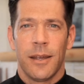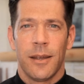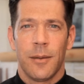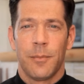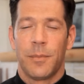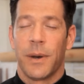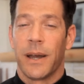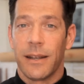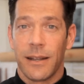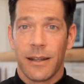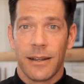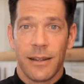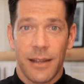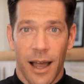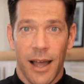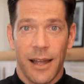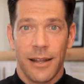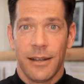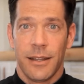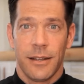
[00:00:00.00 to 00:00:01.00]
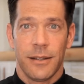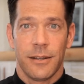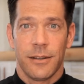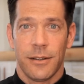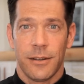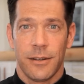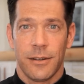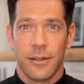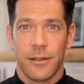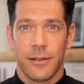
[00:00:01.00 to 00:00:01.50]
But God
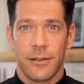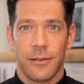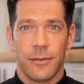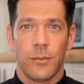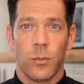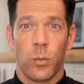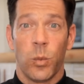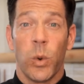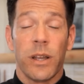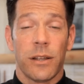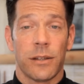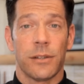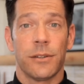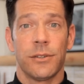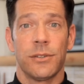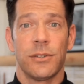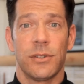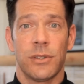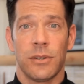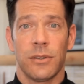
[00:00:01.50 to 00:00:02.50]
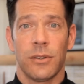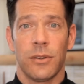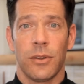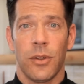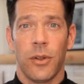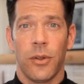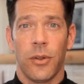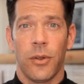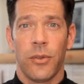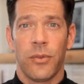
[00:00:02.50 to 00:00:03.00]
wills
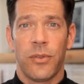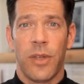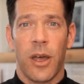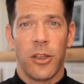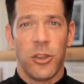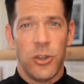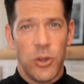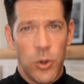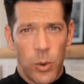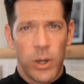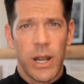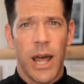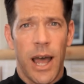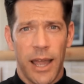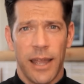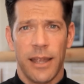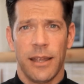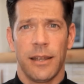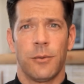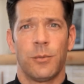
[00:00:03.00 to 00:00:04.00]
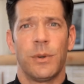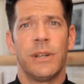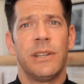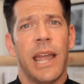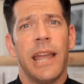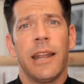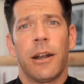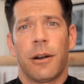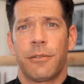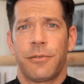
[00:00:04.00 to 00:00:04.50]
that you and I
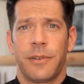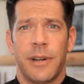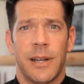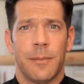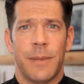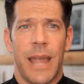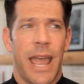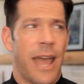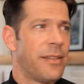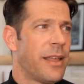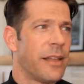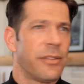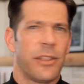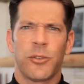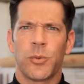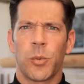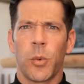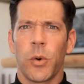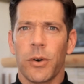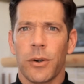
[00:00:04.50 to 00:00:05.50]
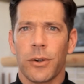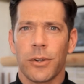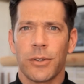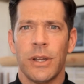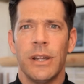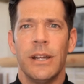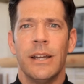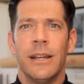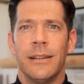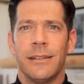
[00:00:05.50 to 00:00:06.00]
retain our freedom and that this world
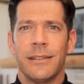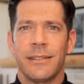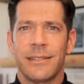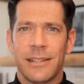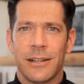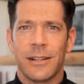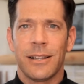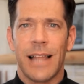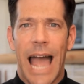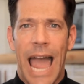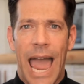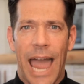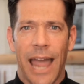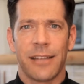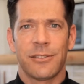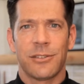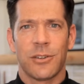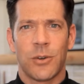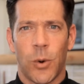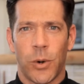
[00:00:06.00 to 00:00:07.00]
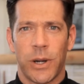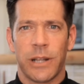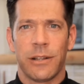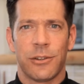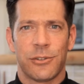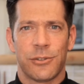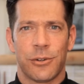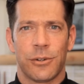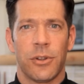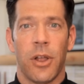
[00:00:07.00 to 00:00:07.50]
still acts according to
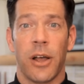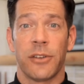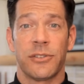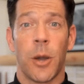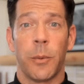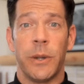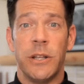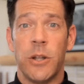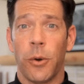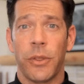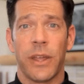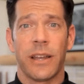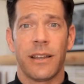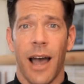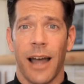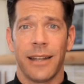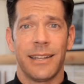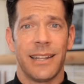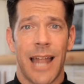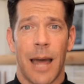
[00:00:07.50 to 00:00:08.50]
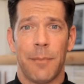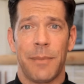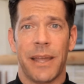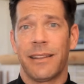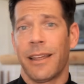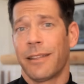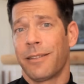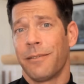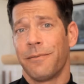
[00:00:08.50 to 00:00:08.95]
certain laws. Now, we know that God did not make death.